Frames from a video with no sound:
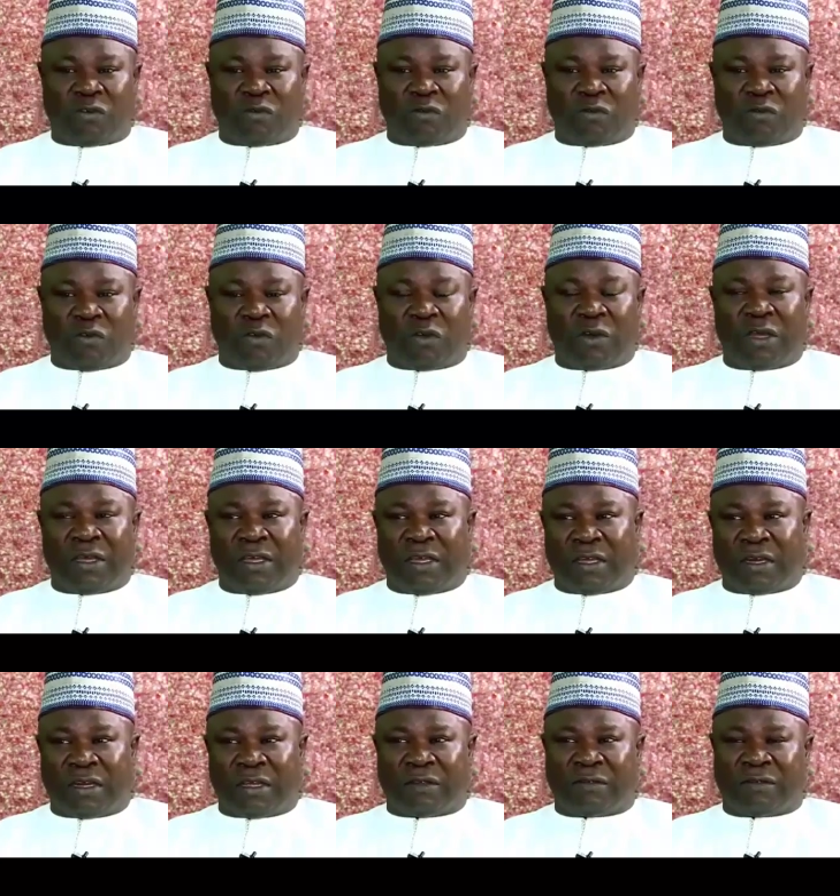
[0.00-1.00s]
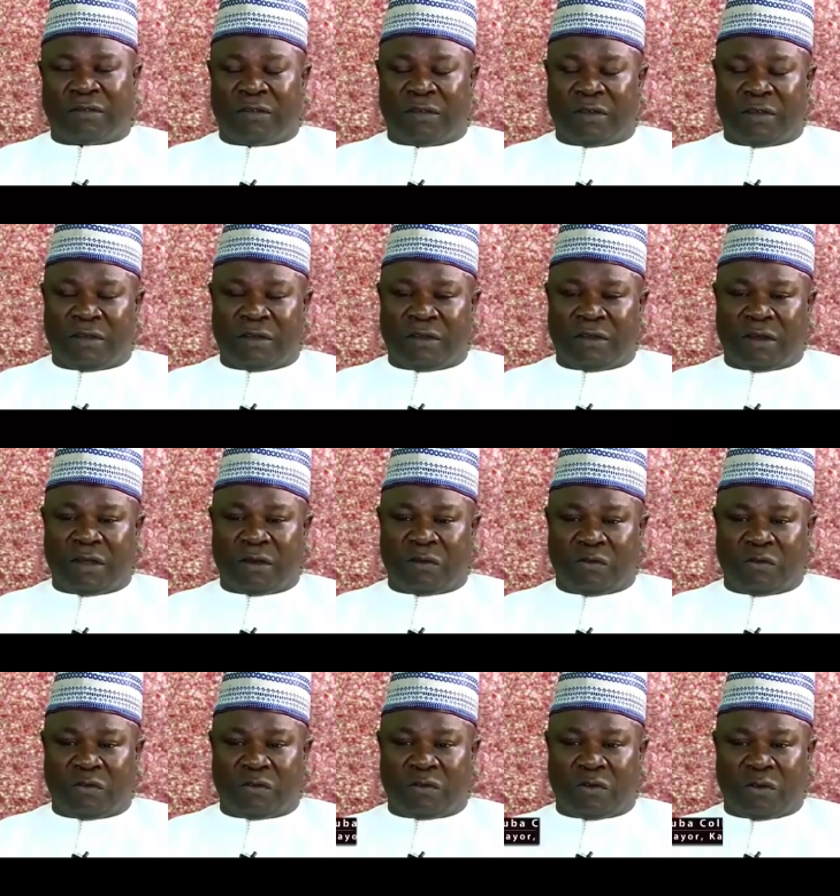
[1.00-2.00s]
onto other areas
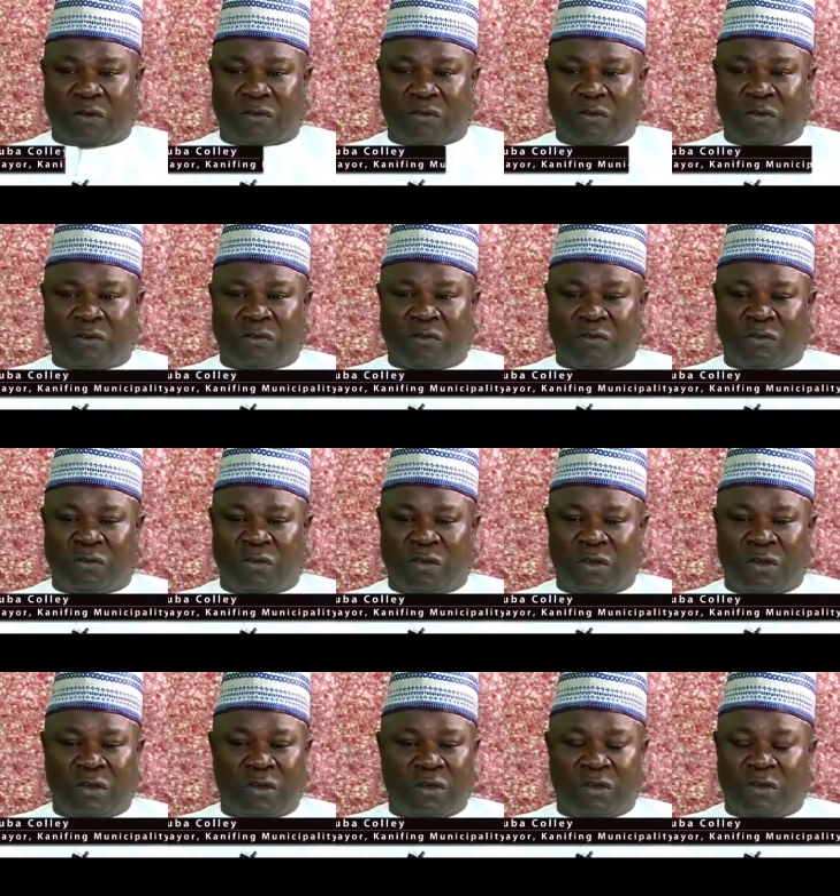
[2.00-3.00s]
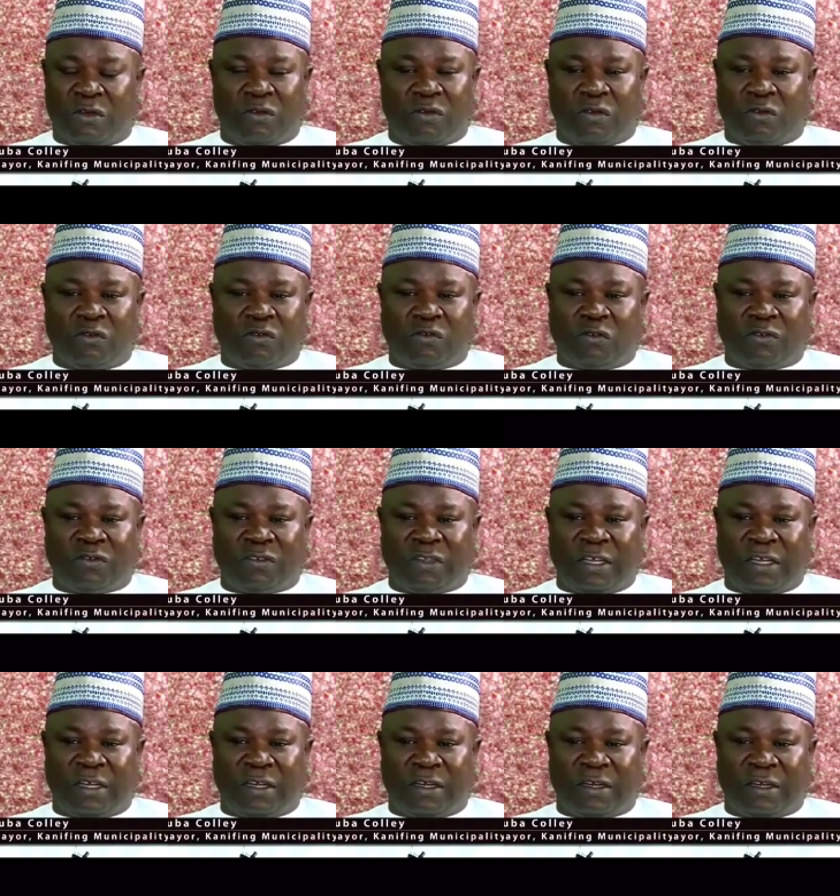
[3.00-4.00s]
that would cause us not to
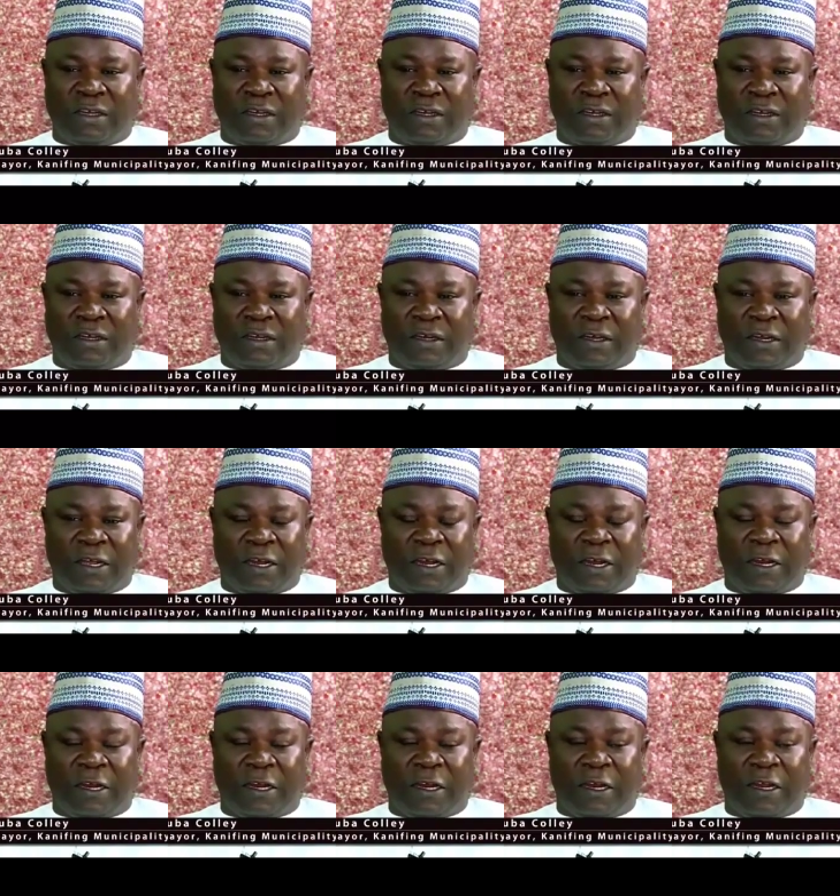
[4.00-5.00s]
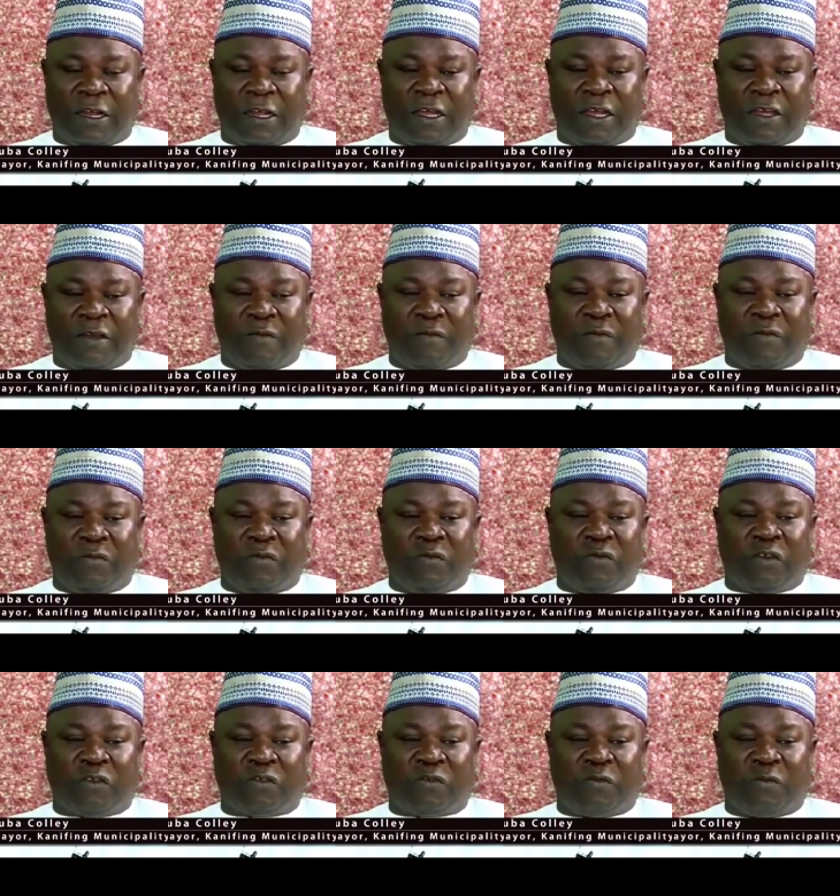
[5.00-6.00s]
sustain and
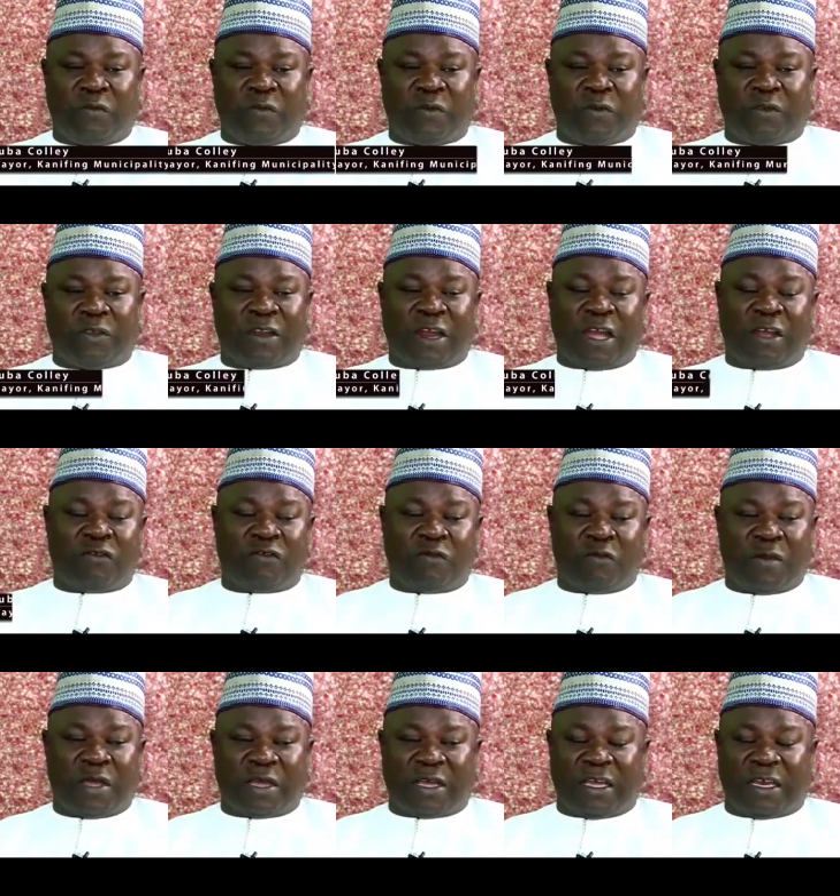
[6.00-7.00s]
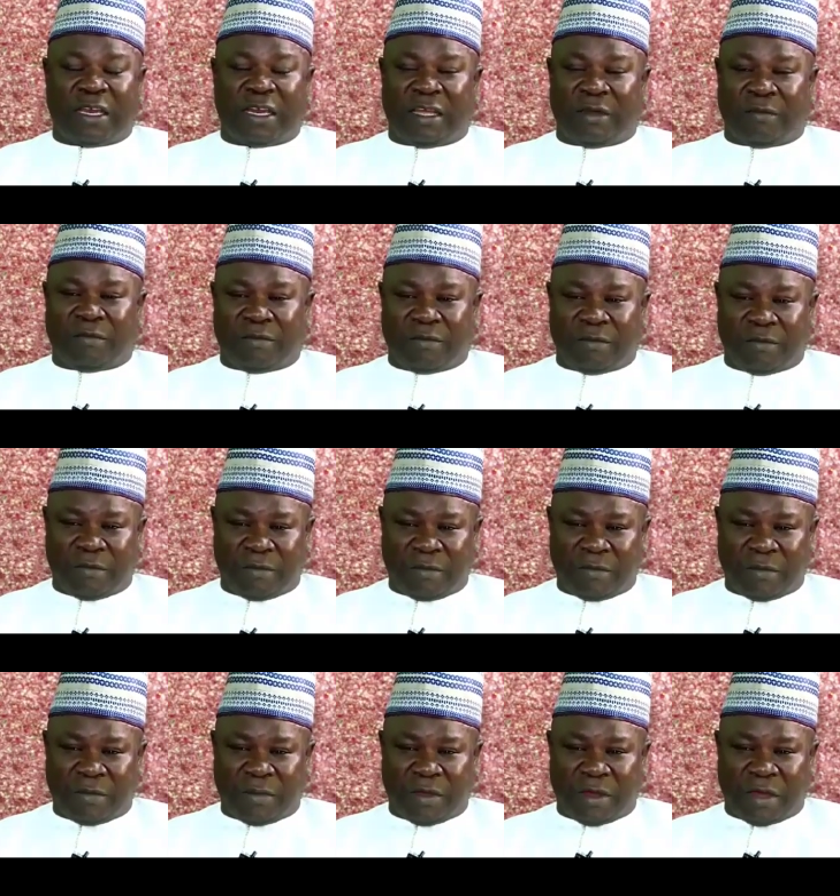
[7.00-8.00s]
just trying to make a name
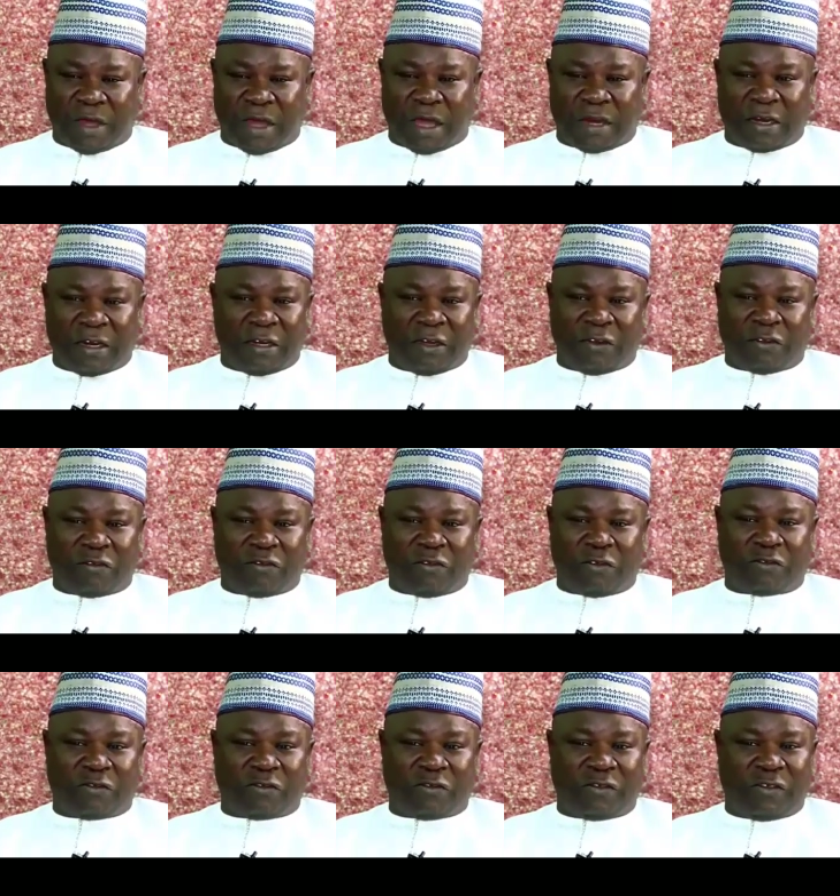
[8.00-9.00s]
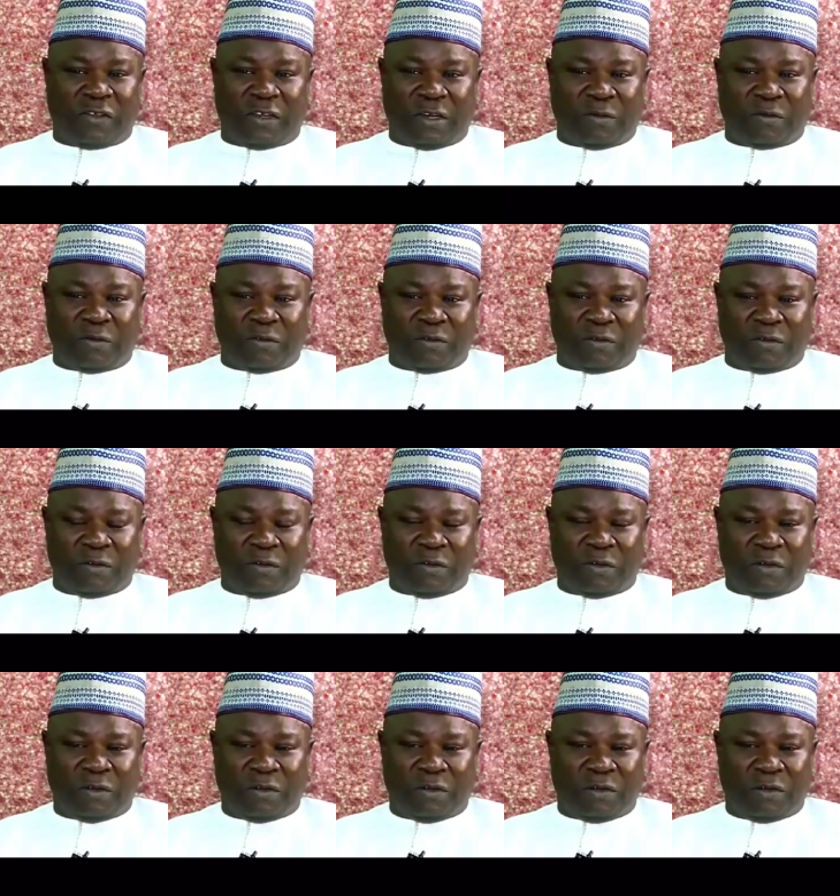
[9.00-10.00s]
and it is not sustainable
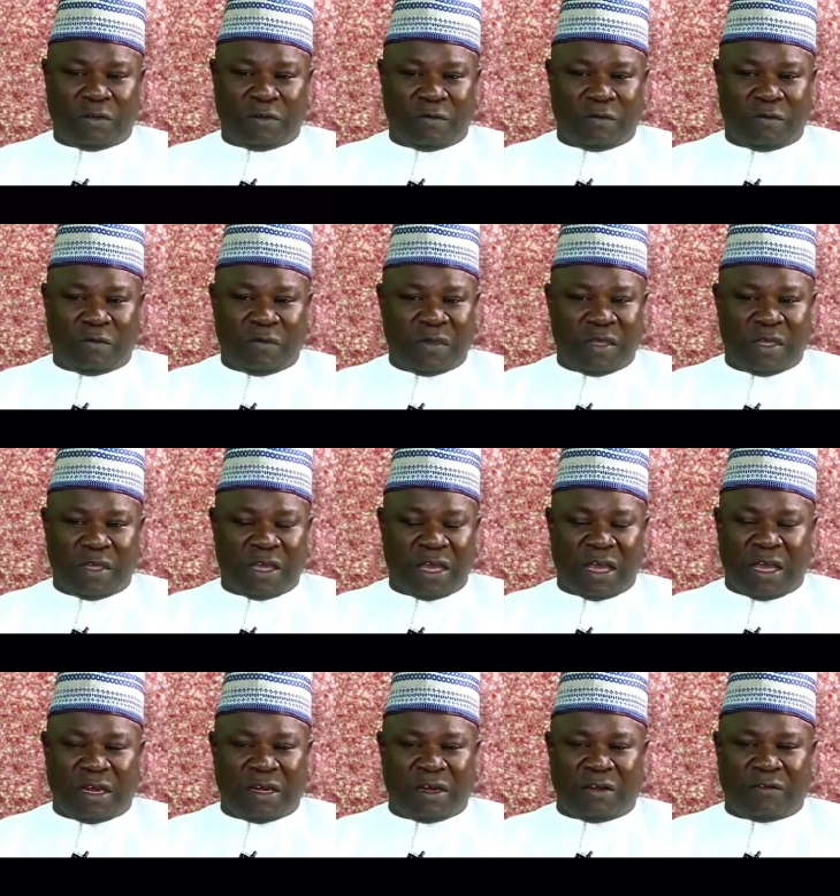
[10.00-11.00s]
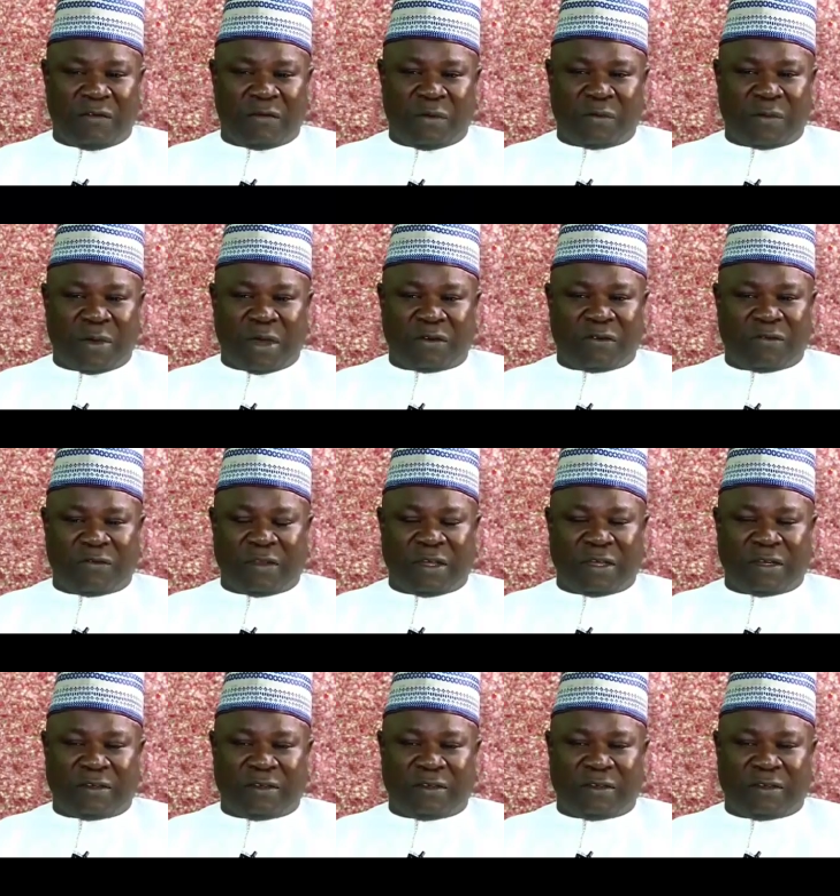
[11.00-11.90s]
me i'll never be part of